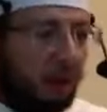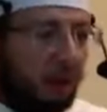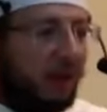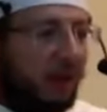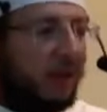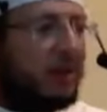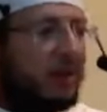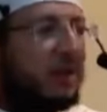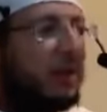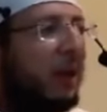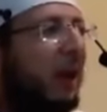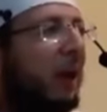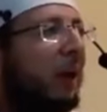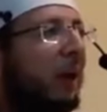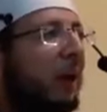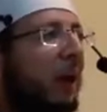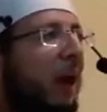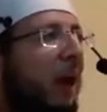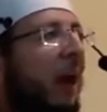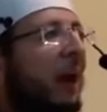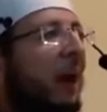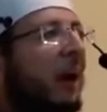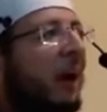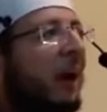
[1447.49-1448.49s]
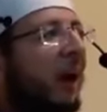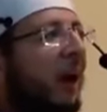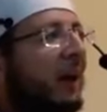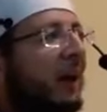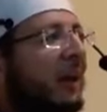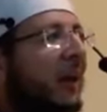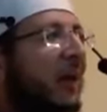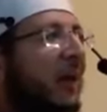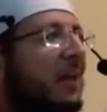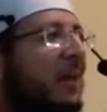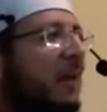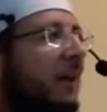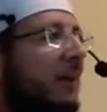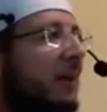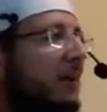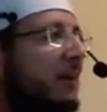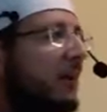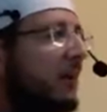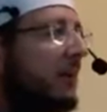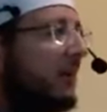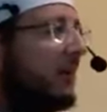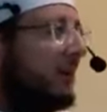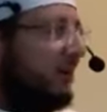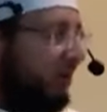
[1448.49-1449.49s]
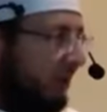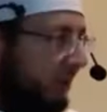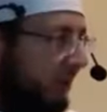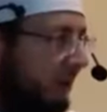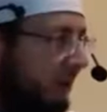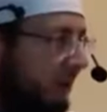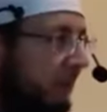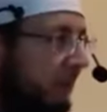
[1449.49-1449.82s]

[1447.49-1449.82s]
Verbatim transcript: That's Allah and that's his decision.